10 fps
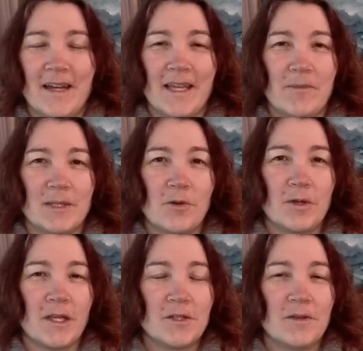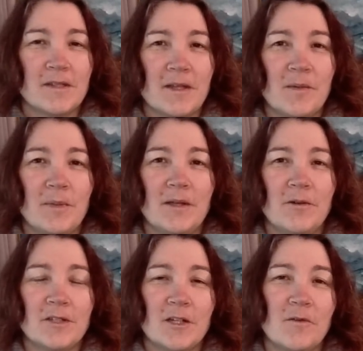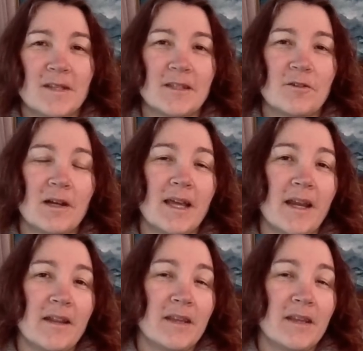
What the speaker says: I have been talking to this company, Årsredovisning Online,